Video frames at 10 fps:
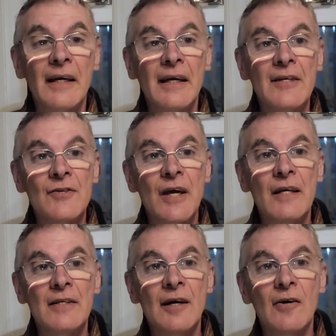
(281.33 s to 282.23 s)
it's
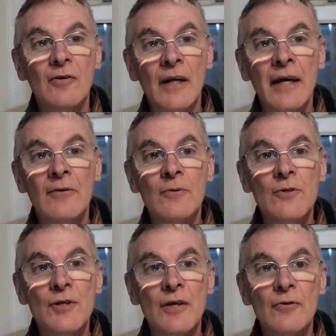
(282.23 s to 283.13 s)
getting dark now,
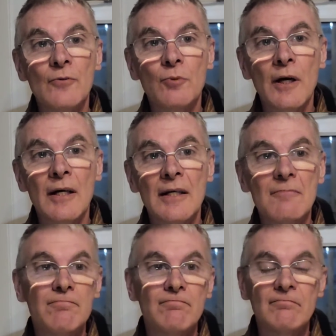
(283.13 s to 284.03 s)

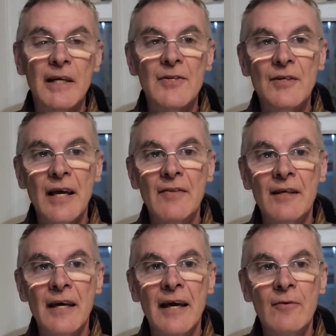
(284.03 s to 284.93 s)
so let's get the
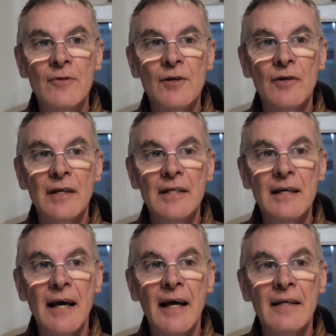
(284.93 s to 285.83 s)
kit outside
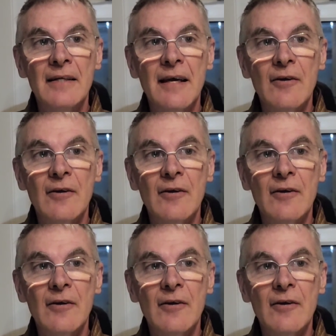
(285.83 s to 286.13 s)
and get